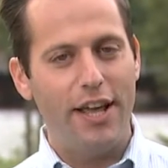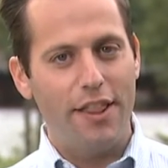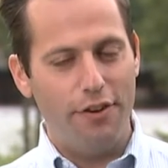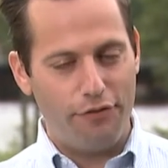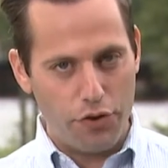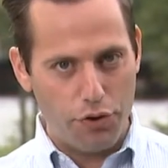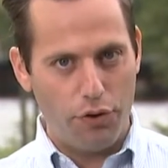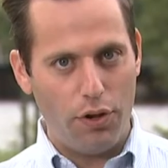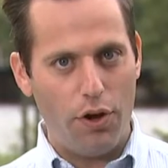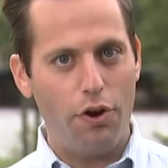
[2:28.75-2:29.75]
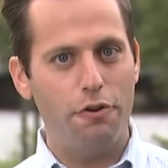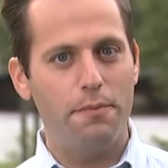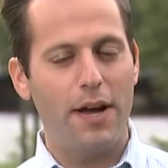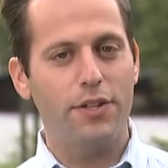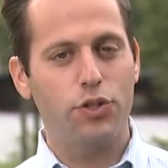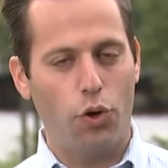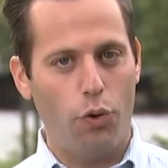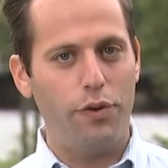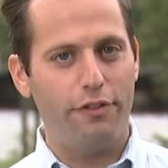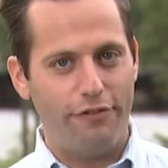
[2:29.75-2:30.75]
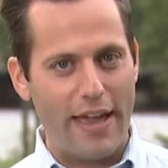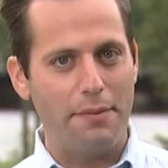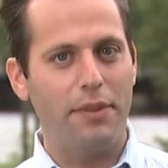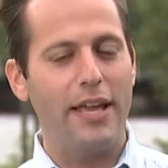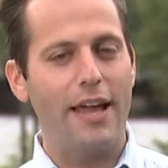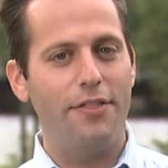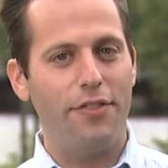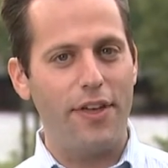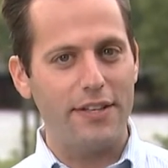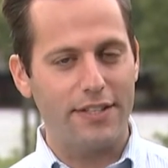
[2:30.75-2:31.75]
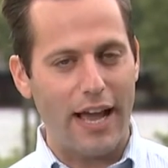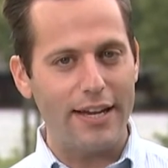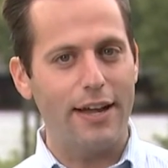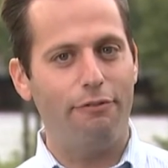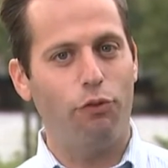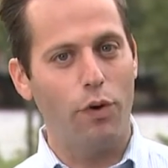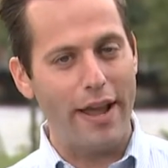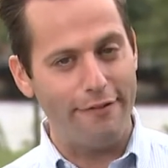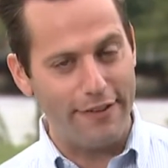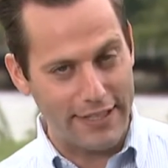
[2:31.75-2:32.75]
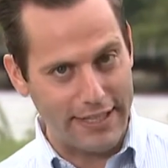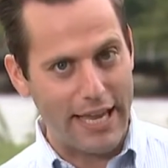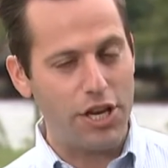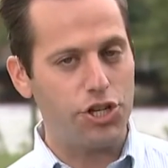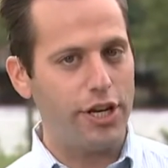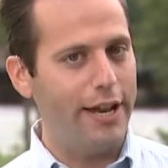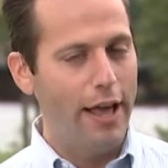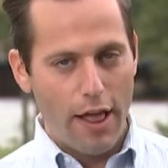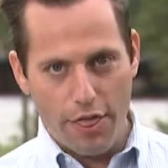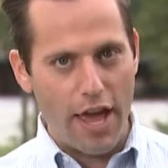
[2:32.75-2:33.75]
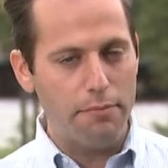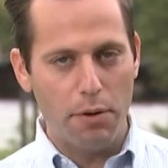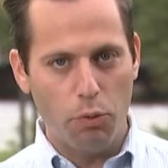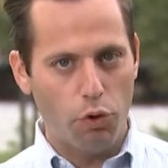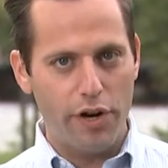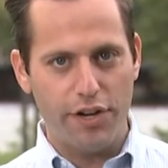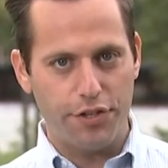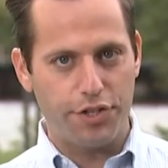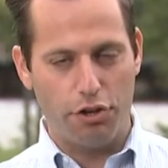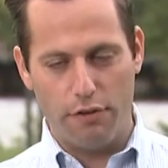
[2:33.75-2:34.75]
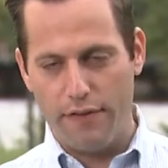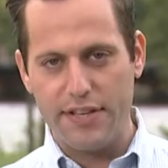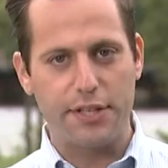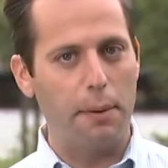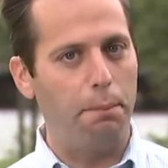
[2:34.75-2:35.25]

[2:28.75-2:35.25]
The funeral home told the family that they signed up for a visitation, then memorial service.